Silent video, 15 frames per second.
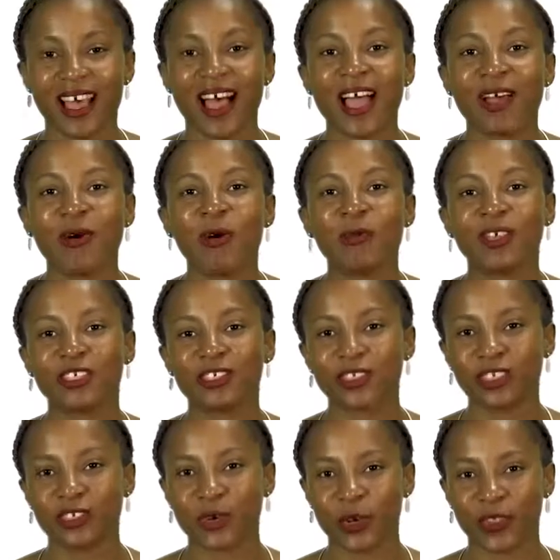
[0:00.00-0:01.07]
I hope that you
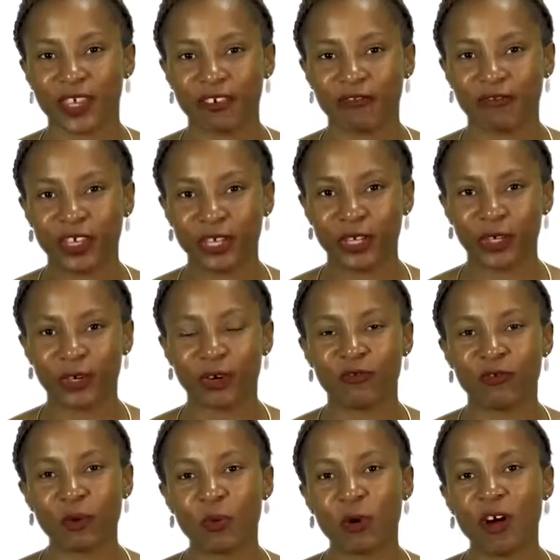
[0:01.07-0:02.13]
enjoyed that video.
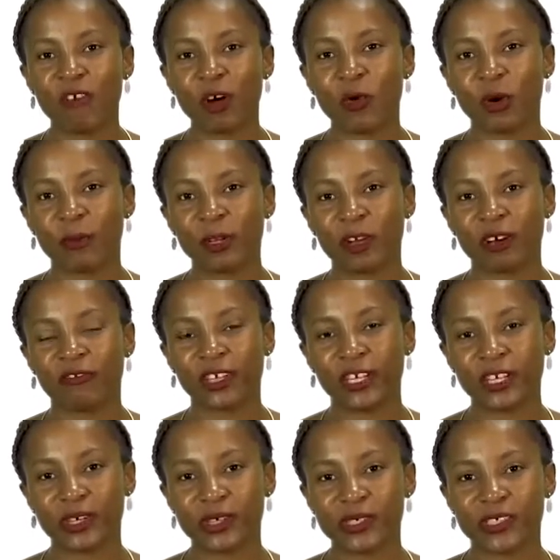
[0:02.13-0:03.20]
For more of our webinar
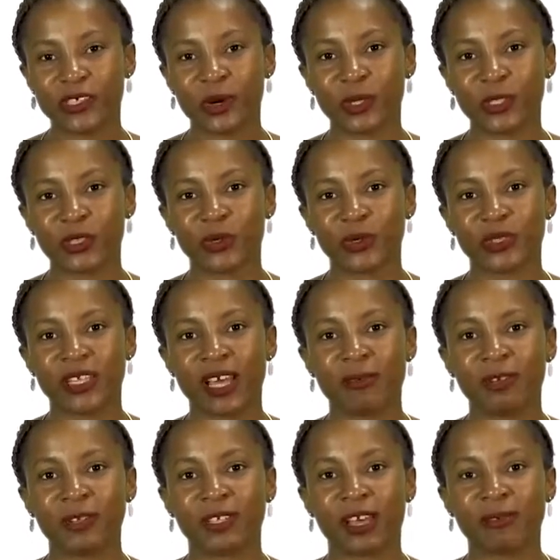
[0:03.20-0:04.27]
videos, go to
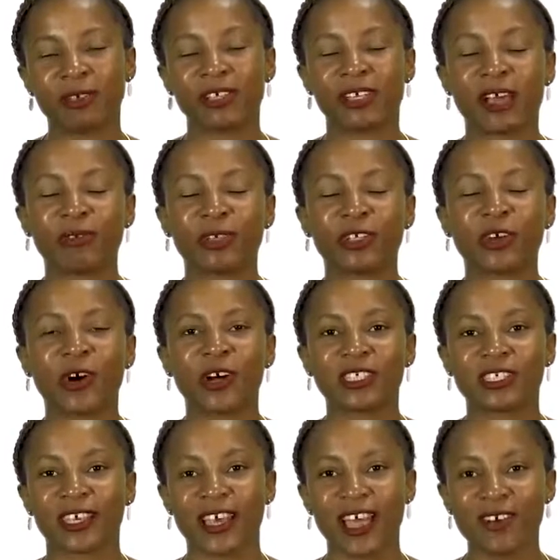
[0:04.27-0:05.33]

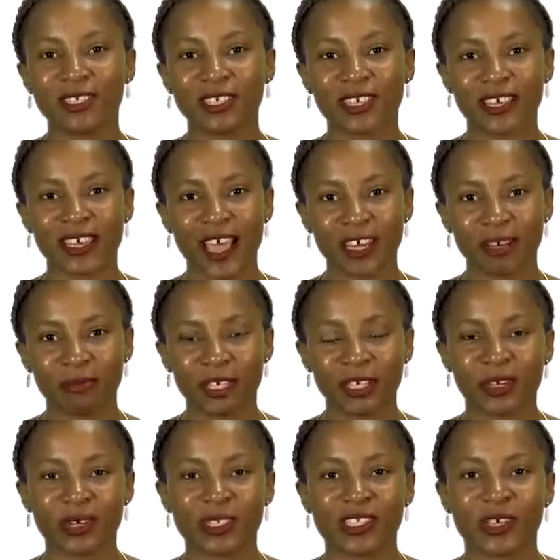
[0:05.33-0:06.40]

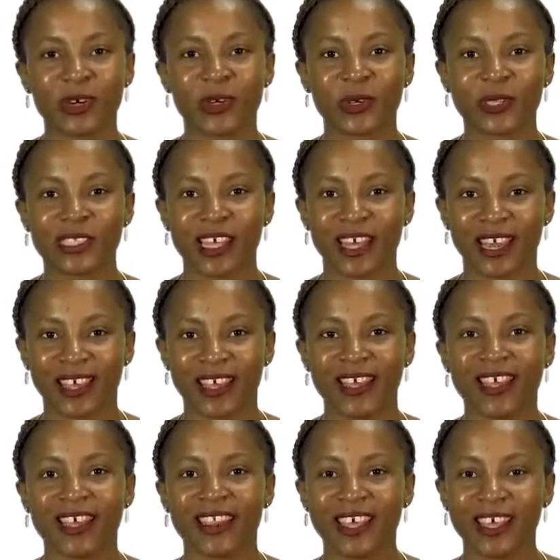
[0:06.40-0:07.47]
www.accountingacademy.co.za.
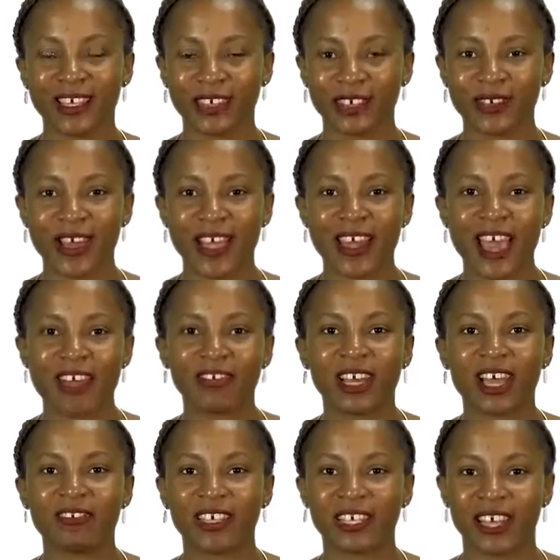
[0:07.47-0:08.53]
Thank you and have a
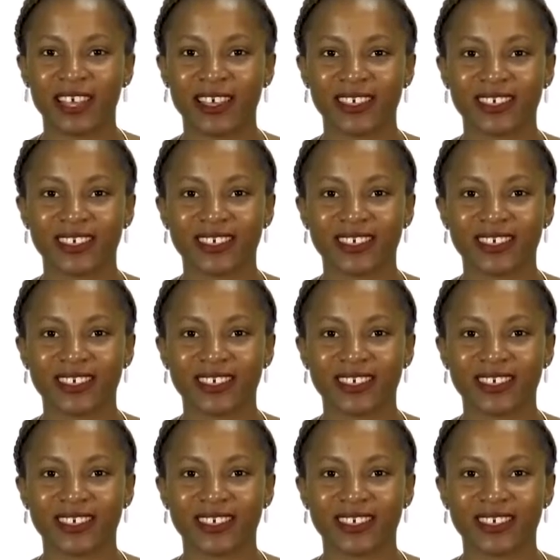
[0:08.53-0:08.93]
lovely day.